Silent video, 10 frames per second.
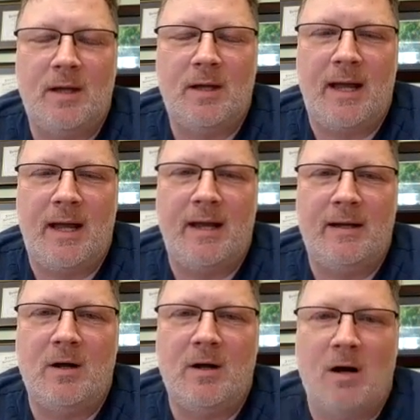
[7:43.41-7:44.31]

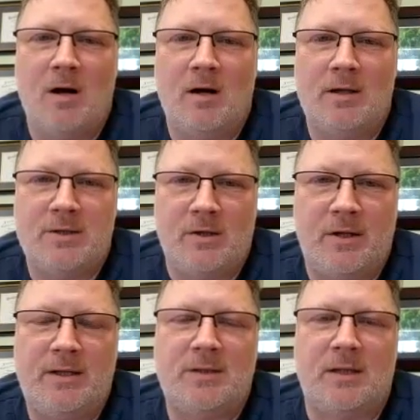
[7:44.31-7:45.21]
and our
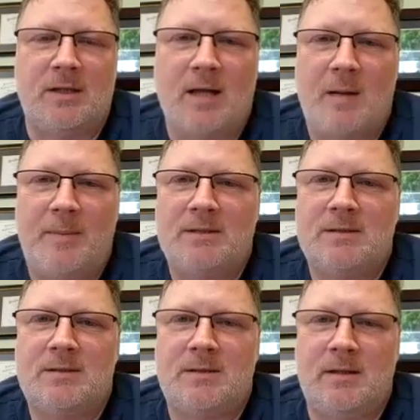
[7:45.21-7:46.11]
attorneys and
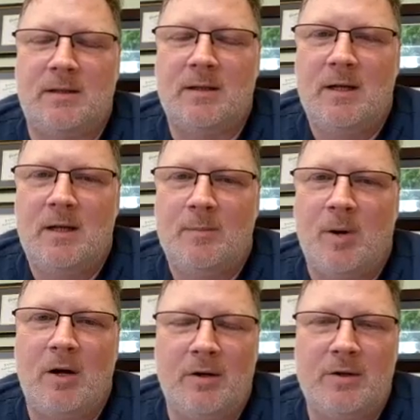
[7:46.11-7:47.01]
lobbyists and
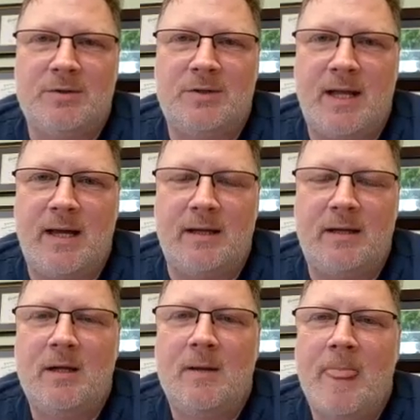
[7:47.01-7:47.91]
partners did,